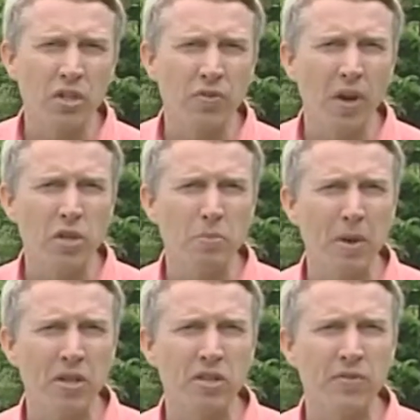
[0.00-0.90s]
to find you
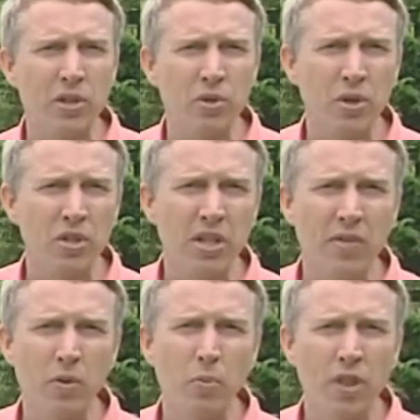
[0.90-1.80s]
places of interest and
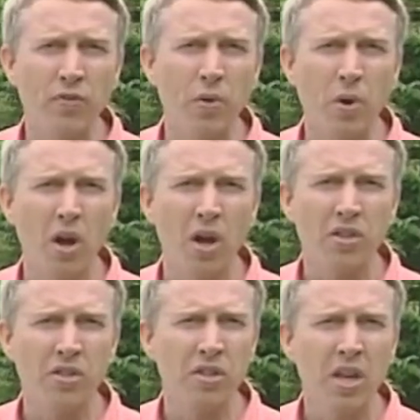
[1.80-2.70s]
give you weather
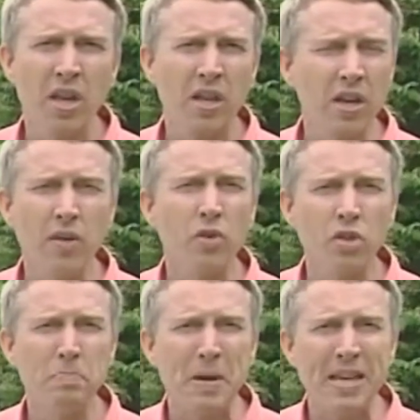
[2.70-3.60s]
forecasts, can give you
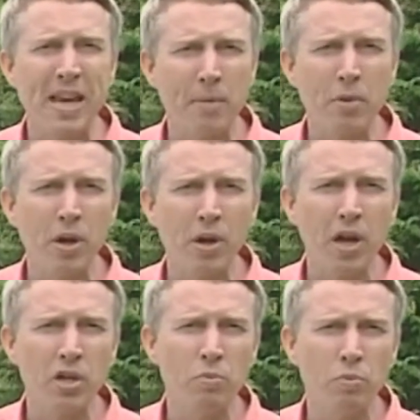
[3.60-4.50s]
speed camera
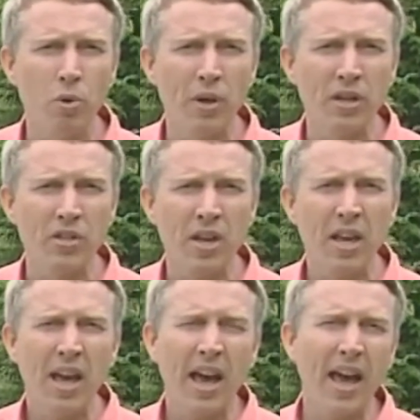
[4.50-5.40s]
location warnings,
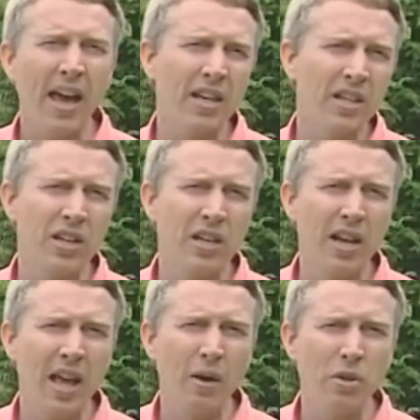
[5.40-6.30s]
and can
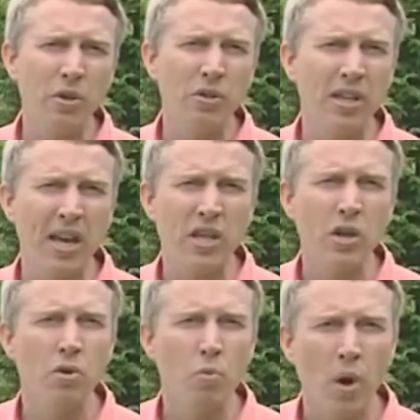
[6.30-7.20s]
allow you to get
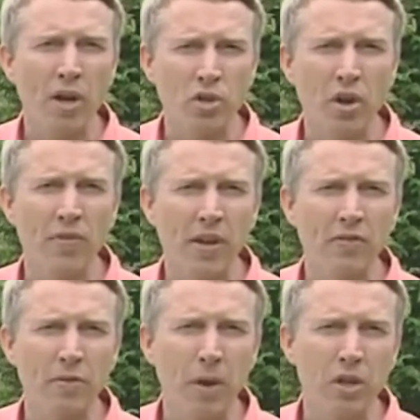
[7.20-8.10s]
Europe-wide traffic
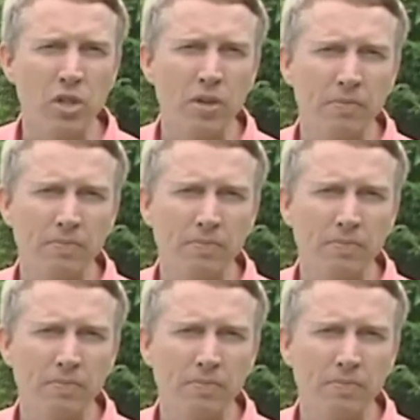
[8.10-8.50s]
information.